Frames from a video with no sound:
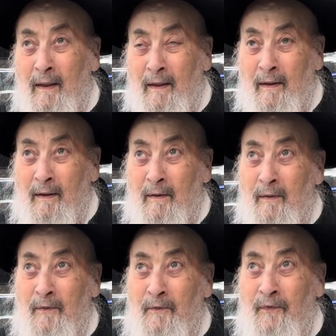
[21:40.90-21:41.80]

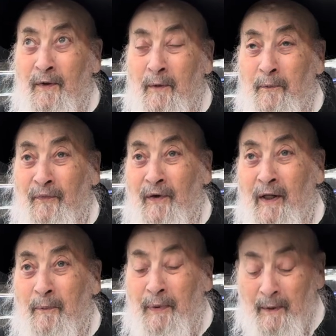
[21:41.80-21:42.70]
to free
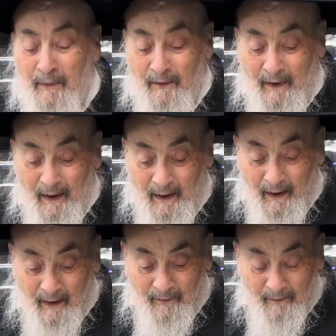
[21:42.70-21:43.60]
the people of their
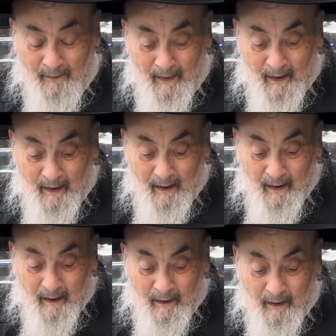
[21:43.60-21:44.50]
chiyuv.
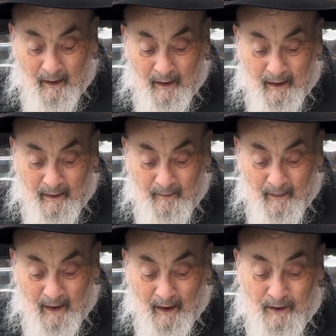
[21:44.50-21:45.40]
Kegain
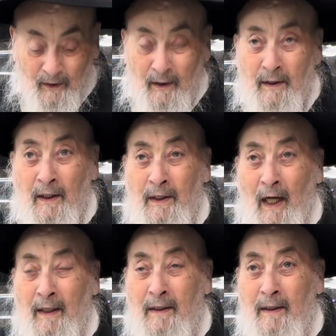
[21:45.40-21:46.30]
chazaras
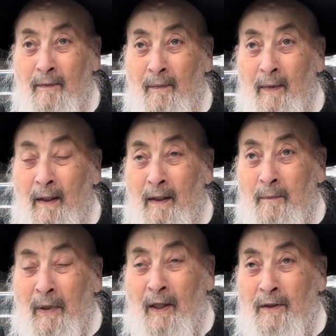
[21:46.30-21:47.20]
hashatz.
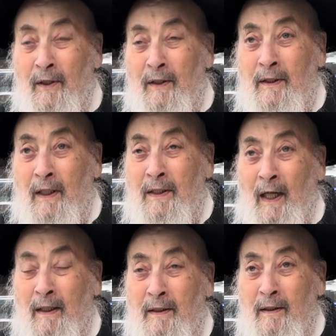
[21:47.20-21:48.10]
By chazaras
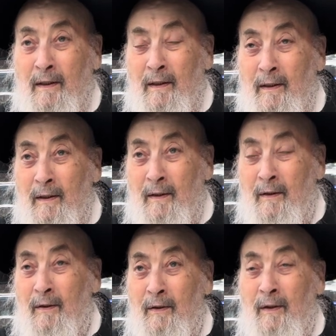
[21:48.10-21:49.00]
hashatz,
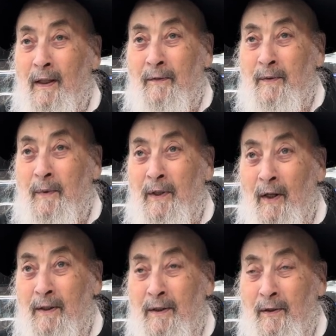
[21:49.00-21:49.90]
you don't have to be
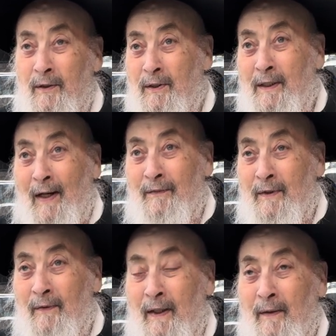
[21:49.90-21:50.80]
yaitzi because you
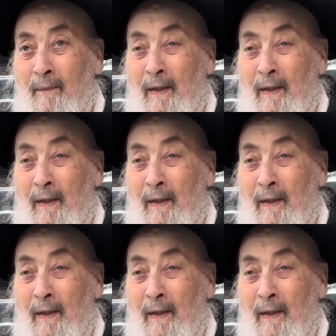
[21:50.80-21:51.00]
happened already.